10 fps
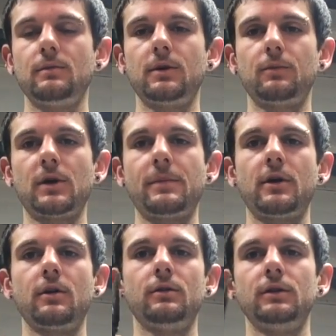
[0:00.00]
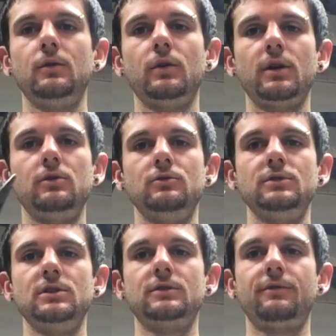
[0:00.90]
But primarily what I use
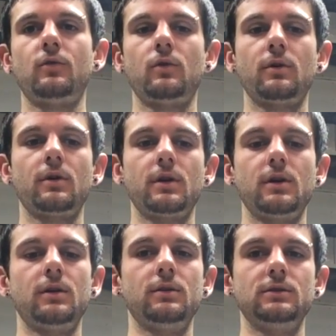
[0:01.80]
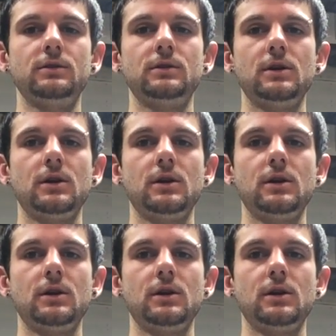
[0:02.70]
this for is